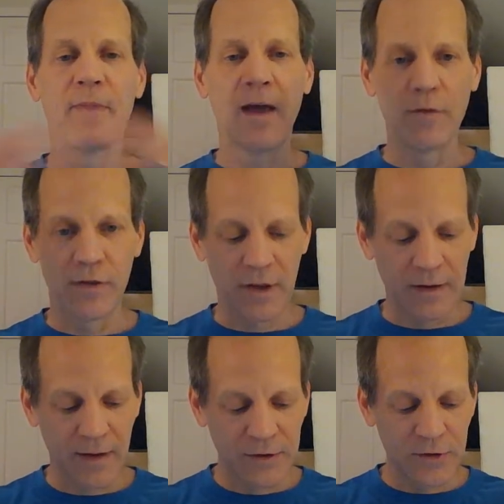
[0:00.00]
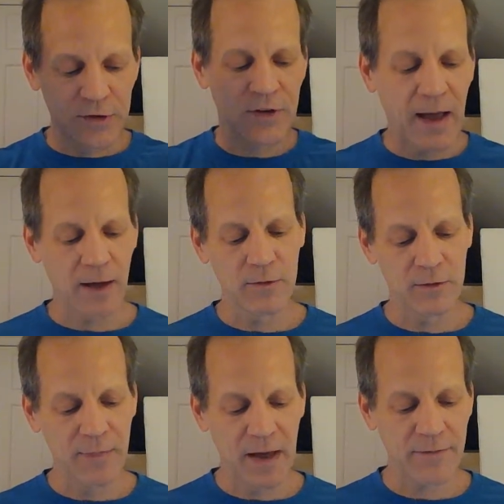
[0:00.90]
everything. It's the
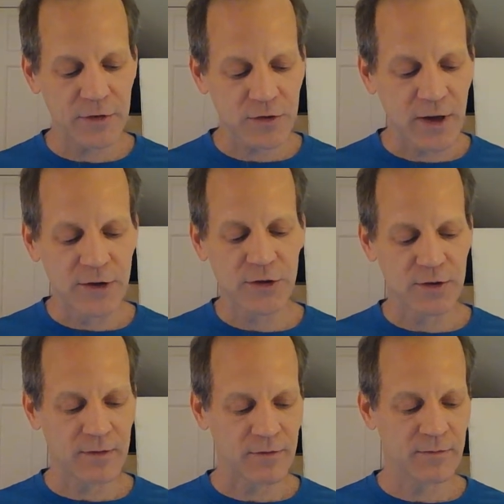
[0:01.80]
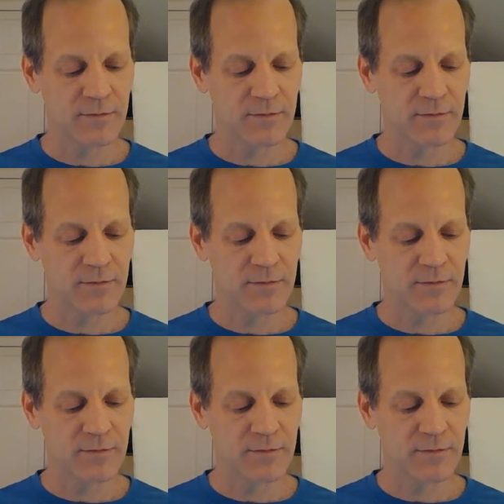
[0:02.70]
sound manifestation of